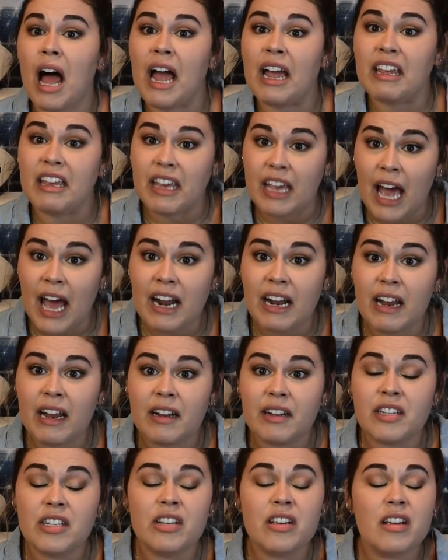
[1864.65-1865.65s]
I get
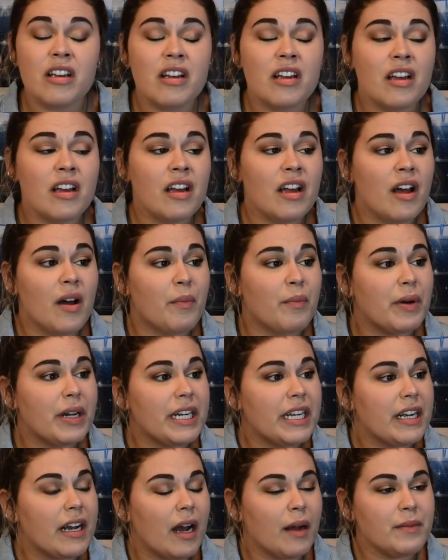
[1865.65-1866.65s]
it. But
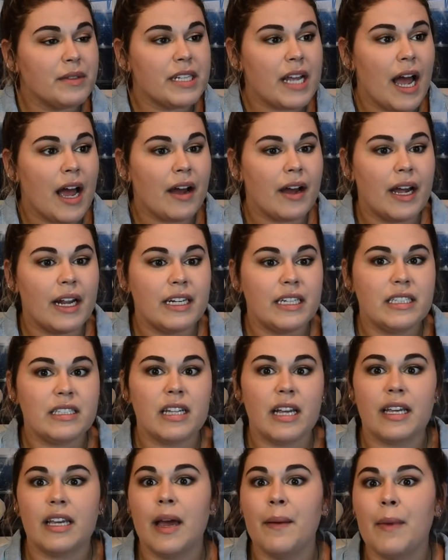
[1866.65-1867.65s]
he comes out and he's
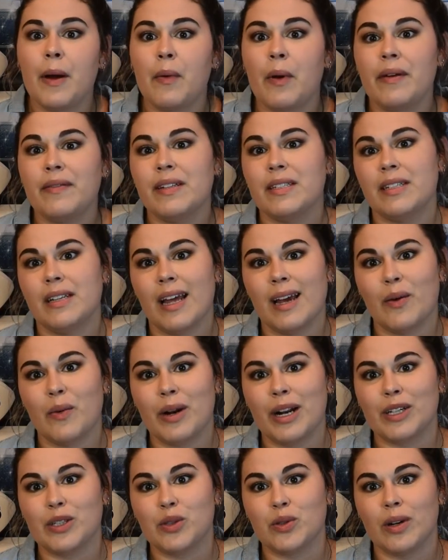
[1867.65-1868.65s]
like, yeah, my wife doesn't like
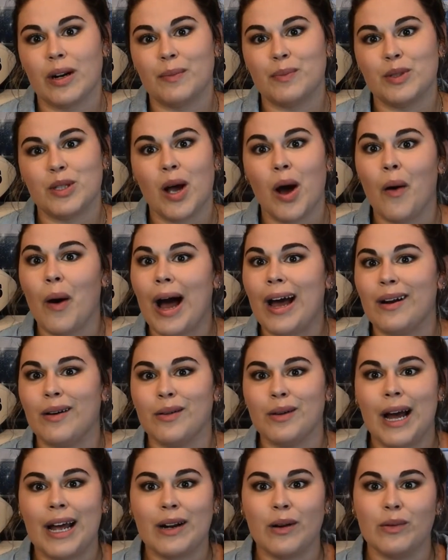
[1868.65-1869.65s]
when I strip, so I
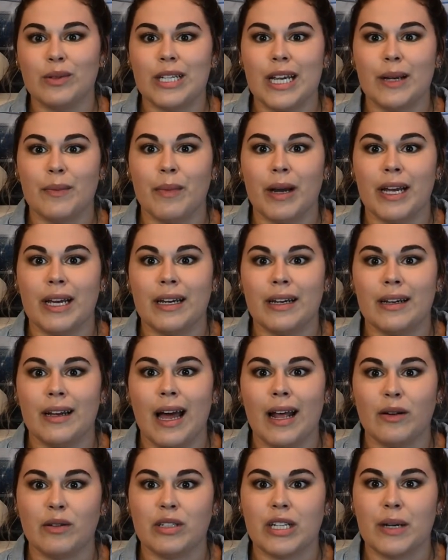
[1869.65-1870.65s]
don't take my
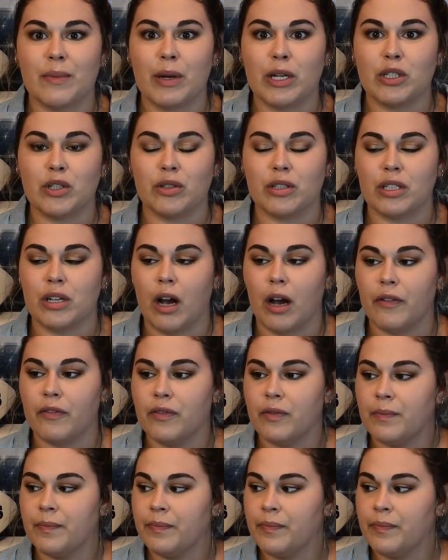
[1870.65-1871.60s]
jersey off.